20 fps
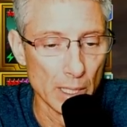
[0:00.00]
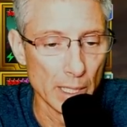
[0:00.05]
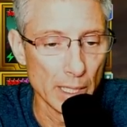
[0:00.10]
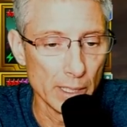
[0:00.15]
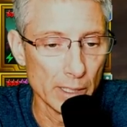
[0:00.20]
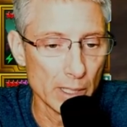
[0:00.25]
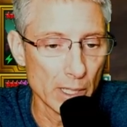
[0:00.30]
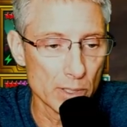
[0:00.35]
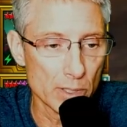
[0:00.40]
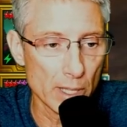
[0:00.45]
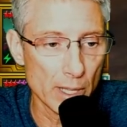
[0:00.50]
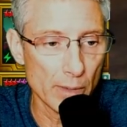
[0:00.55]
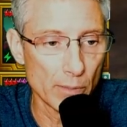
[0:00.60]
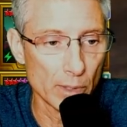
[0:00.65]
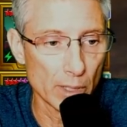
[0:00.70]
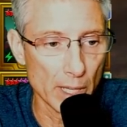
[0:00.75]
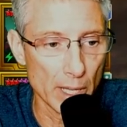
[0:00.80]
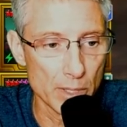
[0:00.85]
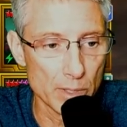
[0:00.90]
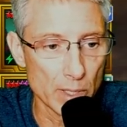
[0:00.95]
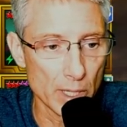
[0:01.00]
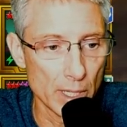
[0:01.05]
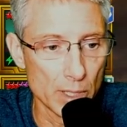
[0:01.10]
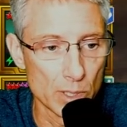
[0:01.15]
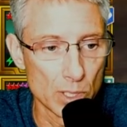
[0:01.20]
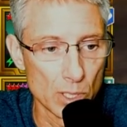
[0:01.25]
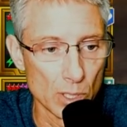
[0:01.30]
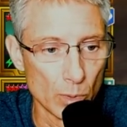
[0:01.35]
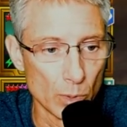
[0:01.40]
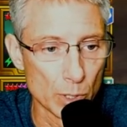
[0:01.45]
he does have a nice
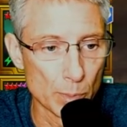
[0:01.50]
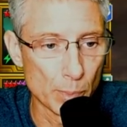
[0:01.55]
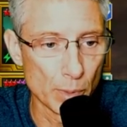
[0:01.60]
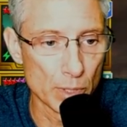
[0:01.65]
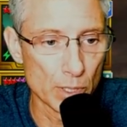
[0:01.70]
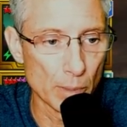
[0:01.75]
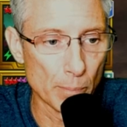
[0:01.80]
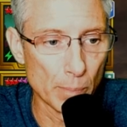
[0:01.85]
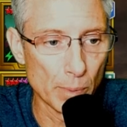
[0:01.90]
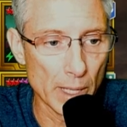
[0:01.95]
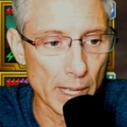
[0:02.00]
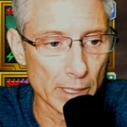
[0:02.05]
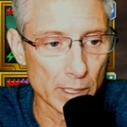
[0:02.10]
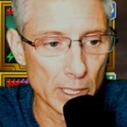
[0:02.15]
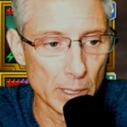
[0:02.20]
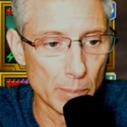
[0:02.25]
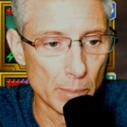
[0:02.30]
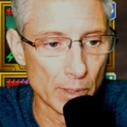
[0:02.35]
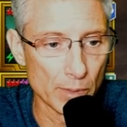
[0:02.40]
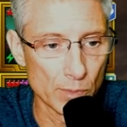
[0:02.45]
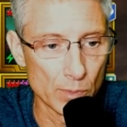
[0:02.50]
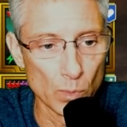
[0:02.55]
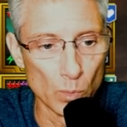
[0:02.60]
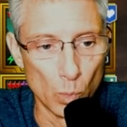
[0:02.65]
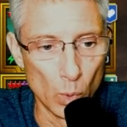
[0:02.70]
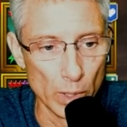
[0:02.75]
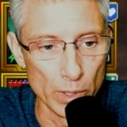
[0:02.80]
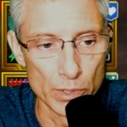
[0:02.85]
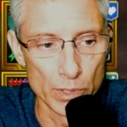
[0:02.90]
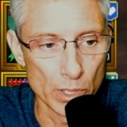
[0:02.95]
A2 which puts up block debuffs for
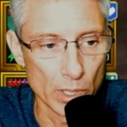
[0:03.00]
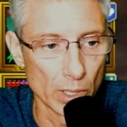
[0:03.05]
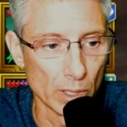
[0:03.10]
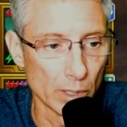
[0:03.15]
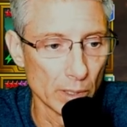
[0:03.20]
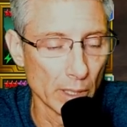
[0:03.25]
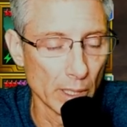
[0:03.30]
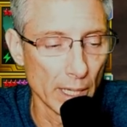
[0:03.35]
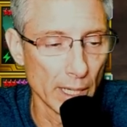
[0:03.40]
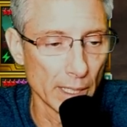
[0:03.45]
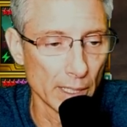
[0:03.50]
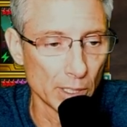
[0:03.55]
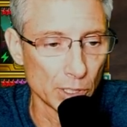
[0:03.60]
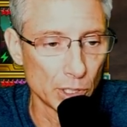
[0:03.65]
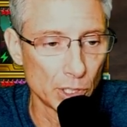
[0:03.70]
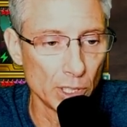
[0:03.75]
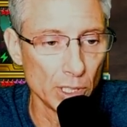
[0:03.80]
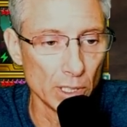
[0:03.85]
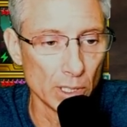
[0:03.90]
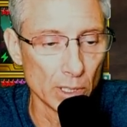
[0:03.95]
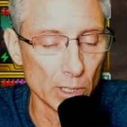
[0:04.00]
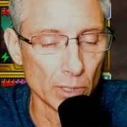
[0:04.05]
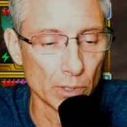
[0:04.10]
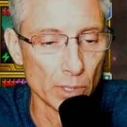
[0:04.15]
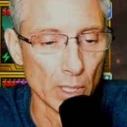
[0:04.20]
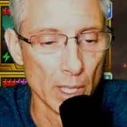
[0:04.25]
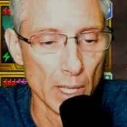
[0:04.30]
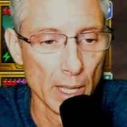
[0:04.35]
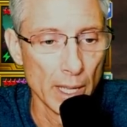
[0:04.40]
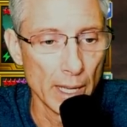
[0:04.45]
1 turn and a
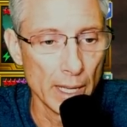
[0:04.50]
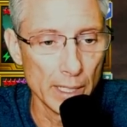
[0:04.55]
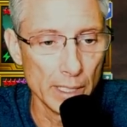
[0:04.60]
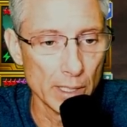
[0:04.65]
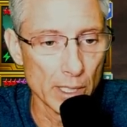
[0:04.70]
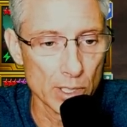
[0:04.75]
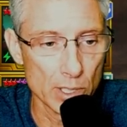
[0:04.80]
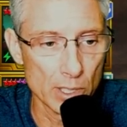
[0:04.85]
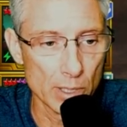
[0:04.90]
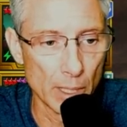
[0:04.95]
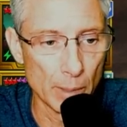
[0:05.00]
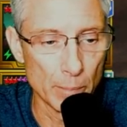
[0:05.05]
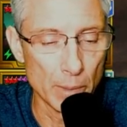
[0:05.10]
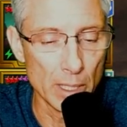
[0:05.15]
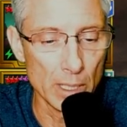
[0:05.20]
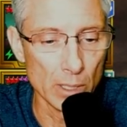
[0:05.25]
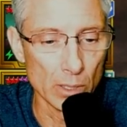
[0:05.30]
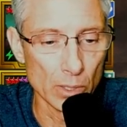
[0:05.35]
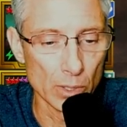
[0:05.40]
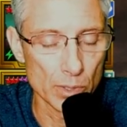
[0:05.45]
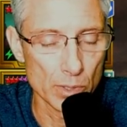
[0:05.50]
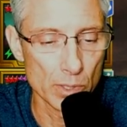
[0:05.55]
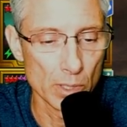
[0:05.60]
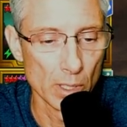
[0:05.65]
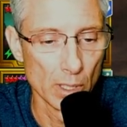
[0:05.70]
shield, and he does some heals.